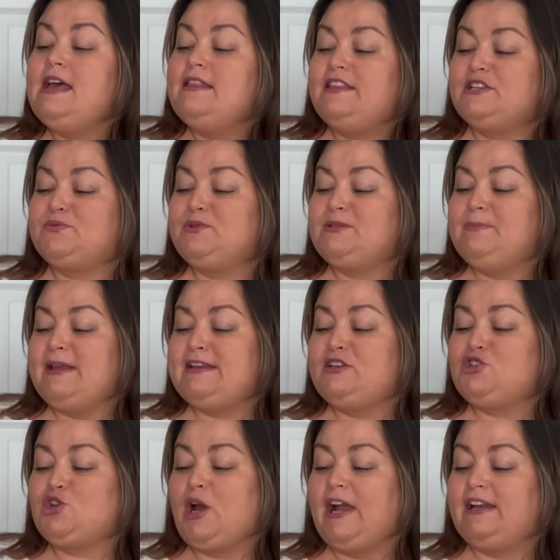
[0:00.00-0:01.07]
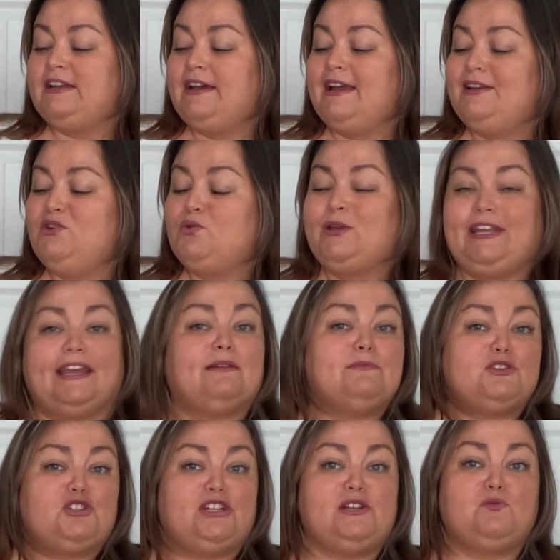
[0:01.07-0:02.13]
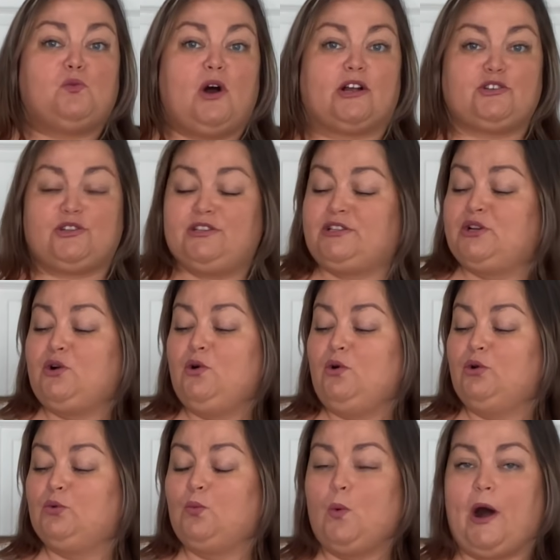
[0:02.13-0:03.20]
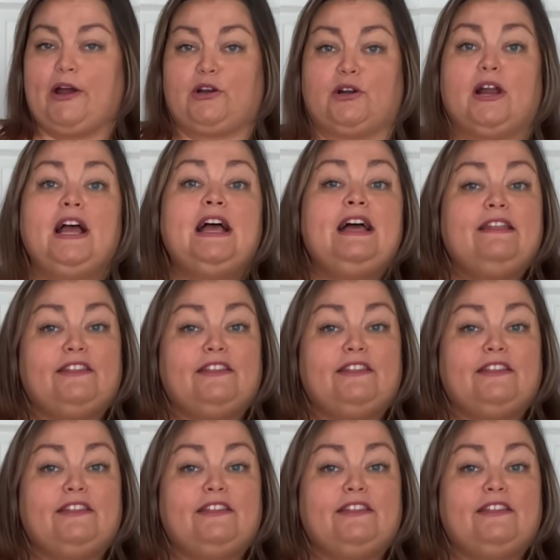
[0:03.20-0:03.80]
This was made in China and you can machine wash this in cold water.